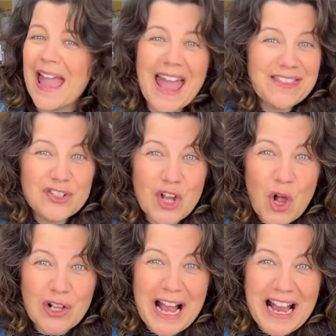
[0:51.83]
And there's all
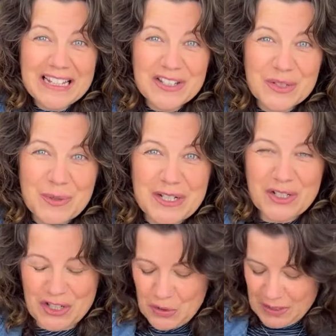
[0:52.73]
kinds of
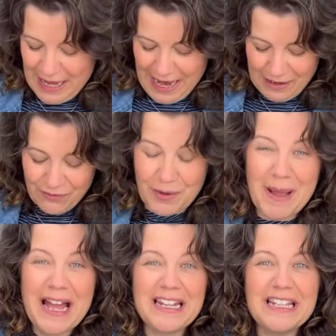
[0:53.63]
sweeteners you could add, from
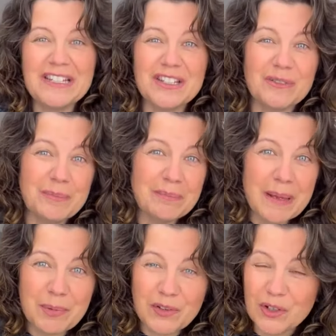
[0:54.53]
honey to
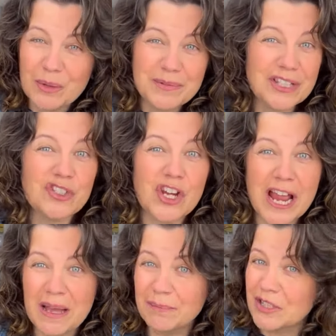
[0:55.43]
maple syrup to
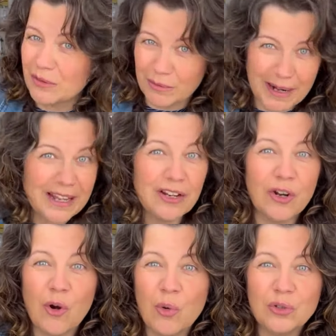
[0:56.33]
jam to regular
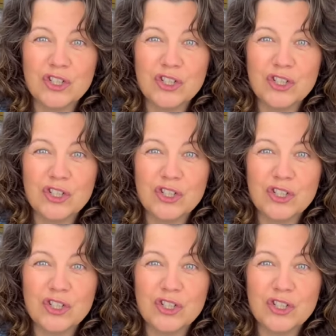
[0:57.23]
old